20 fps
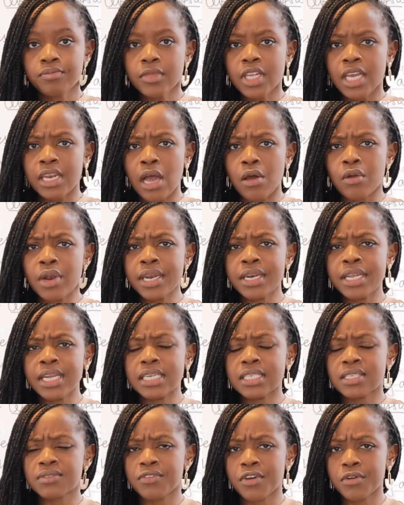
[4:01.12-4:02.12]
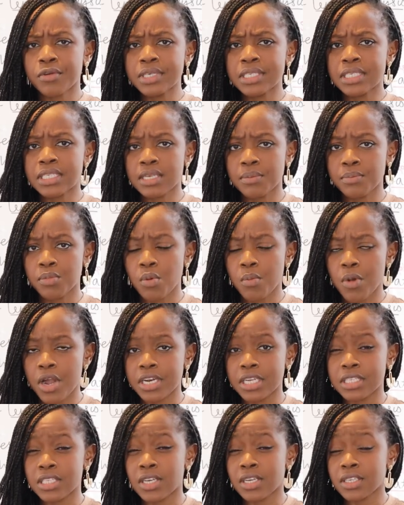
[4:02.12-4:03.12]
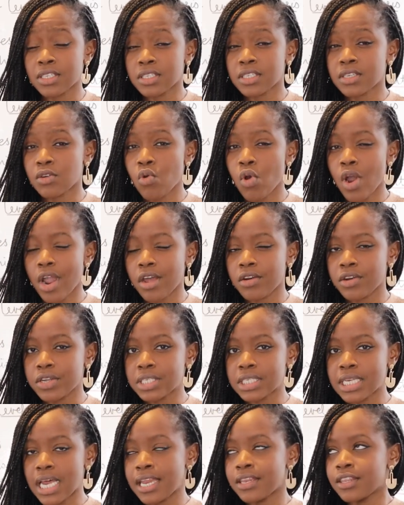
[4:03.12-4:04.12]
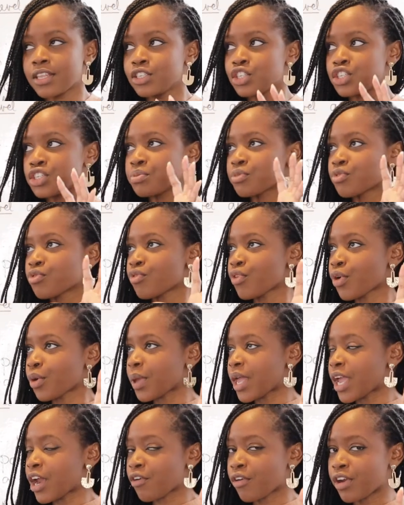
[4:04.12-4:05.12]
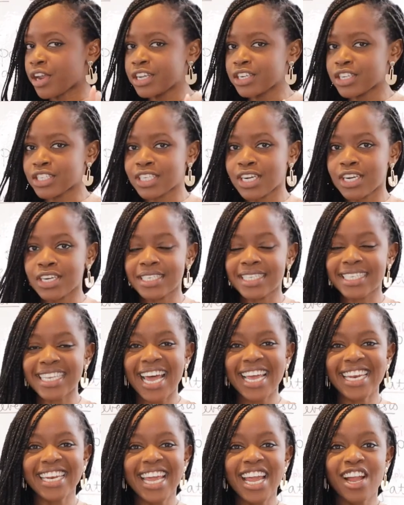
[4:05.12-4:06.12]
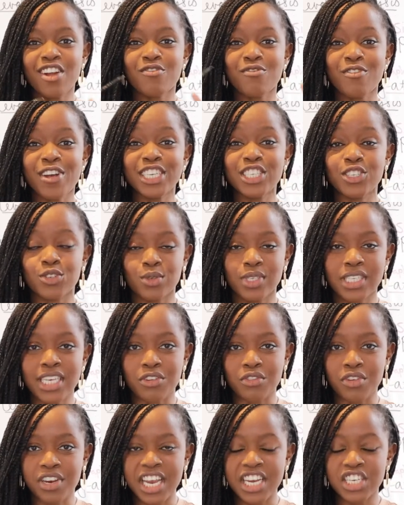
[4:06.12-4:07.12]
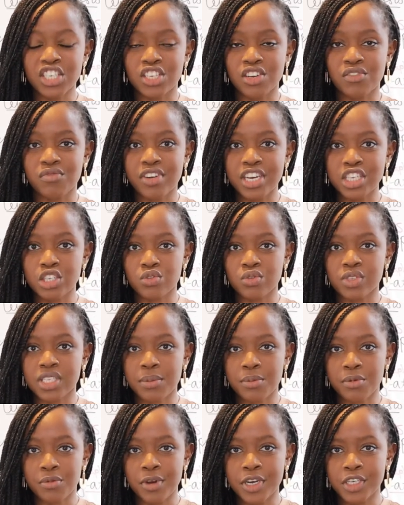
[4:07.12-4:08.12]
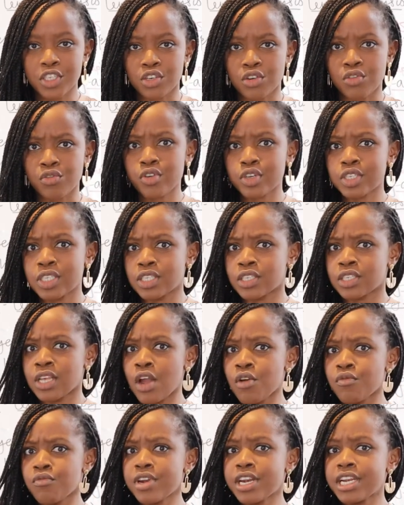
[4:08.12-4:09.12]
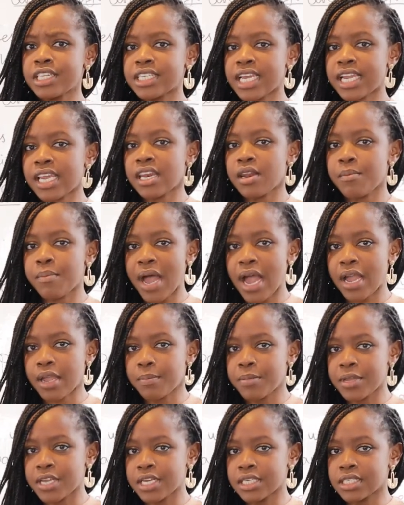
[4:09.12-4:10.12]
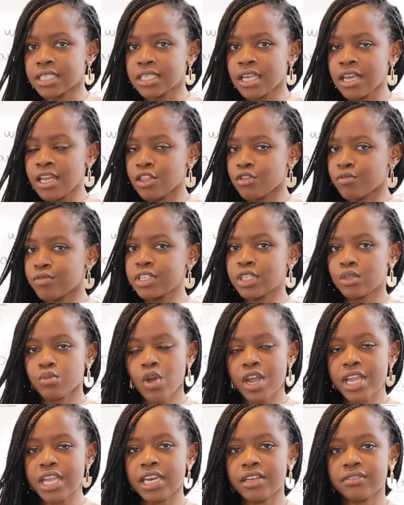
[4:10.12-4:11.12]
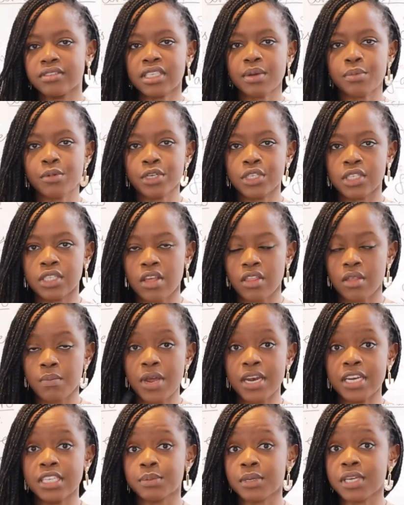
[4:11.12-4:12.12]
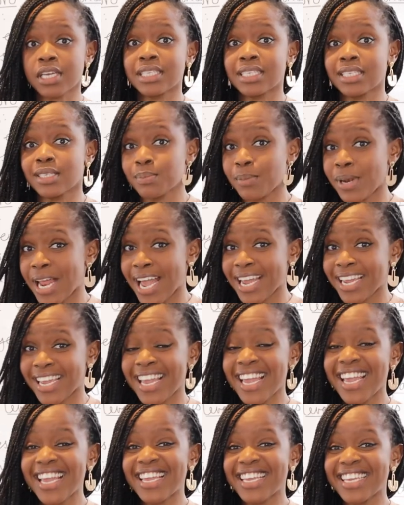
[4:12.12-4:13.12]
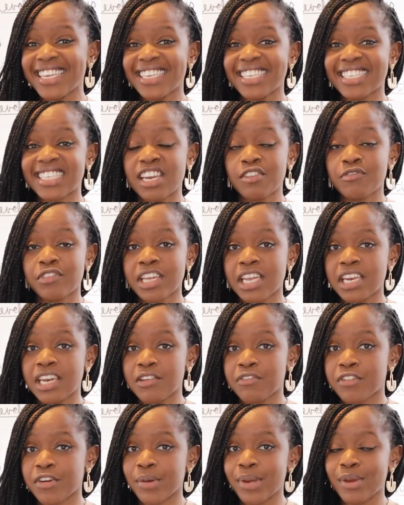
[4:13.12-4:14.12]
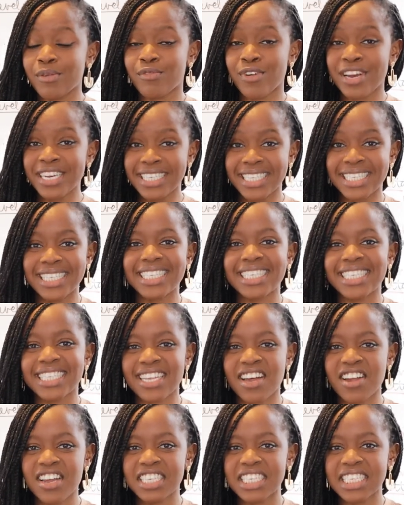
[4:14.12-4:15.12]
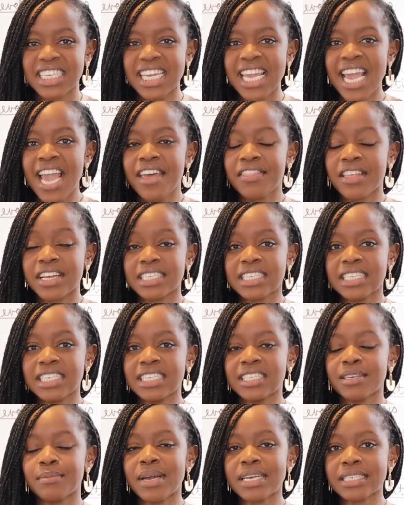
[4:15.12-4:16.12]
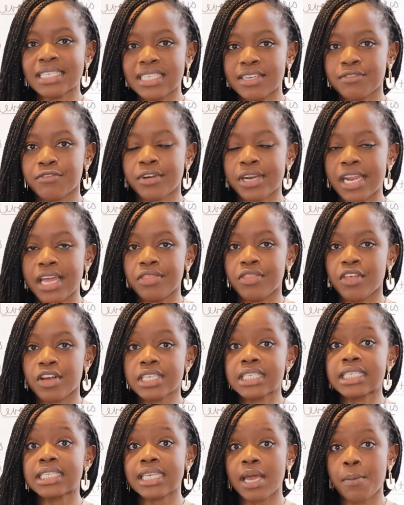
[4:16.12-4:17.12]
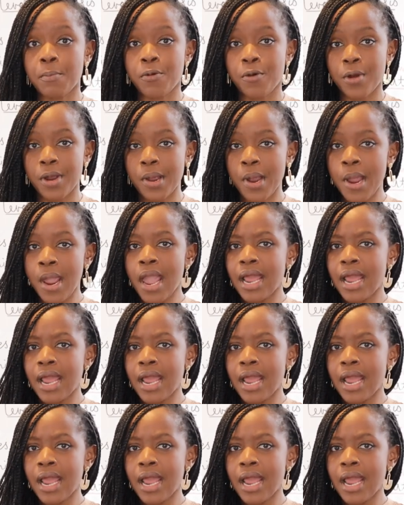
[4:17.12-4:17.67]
Now, Lennie is very simple-minded, so he doesn't quite understand the Jim Crow era. He doesn't understand racial segregation and racial separation. Crooks is really taken aback because the reason why he lives separate to the other men is because he's black. He is living in a very racist society that sees him as different and thus separate.